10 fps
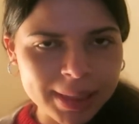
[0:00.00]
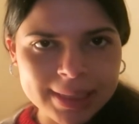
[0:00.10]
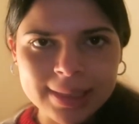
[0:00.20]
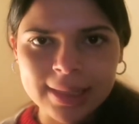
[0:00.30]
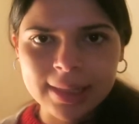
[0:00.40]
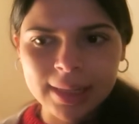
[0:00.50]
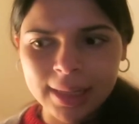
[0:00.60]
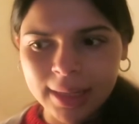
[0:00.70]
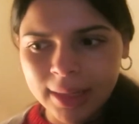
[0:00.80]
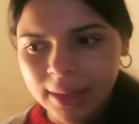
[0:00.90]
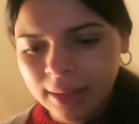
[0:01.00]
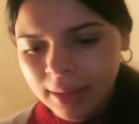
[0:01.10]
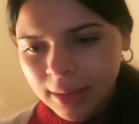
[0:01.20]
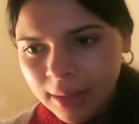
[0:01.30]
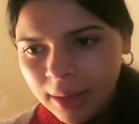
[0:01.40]
Basically,
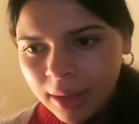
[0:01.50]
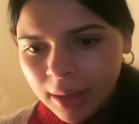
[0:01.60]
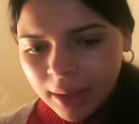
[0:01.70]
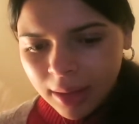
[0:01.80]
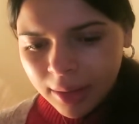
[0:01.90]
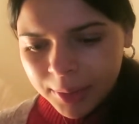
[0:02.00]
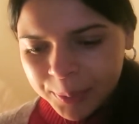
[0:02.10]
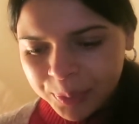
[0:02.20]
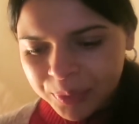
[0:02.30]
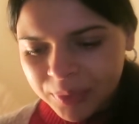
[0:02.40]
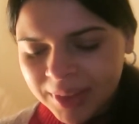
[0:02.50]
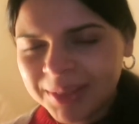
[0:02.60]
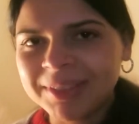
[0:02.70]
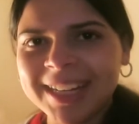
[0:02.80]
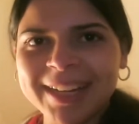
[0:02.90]
I'm
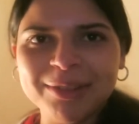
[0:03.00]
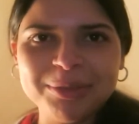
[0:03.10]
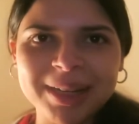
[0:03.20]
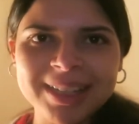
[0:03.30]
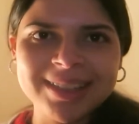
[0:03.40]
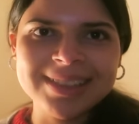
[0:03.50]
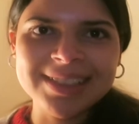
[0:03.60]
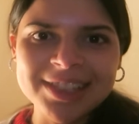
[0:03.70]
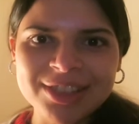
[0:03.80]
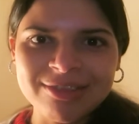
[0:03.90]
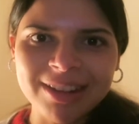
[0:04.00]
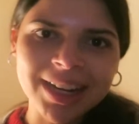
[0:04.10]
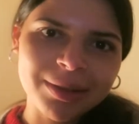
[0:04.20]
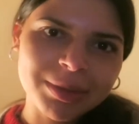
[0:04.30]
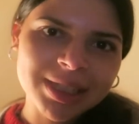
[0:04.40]
really out of breath because I just
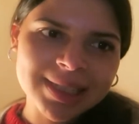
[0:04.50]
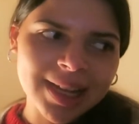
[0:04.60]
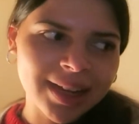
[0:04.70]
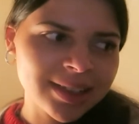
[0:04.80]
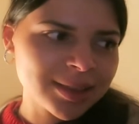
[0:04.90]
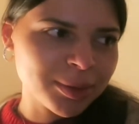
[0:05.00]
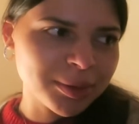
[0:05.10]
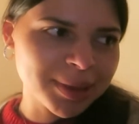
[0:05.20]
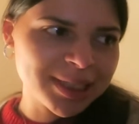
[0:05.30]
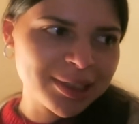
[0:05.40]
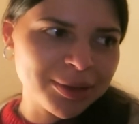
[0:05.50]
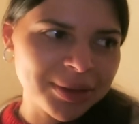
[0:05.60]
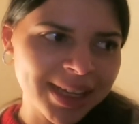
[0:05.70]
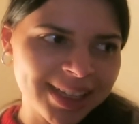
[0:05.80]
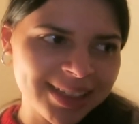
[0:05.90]
ran up the stairs with my
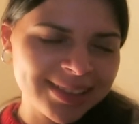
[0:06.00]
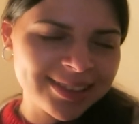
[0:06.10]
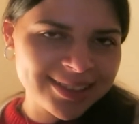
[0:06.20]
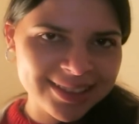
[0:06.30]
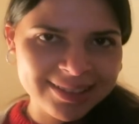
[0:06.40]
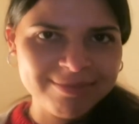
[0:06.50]
suitcase.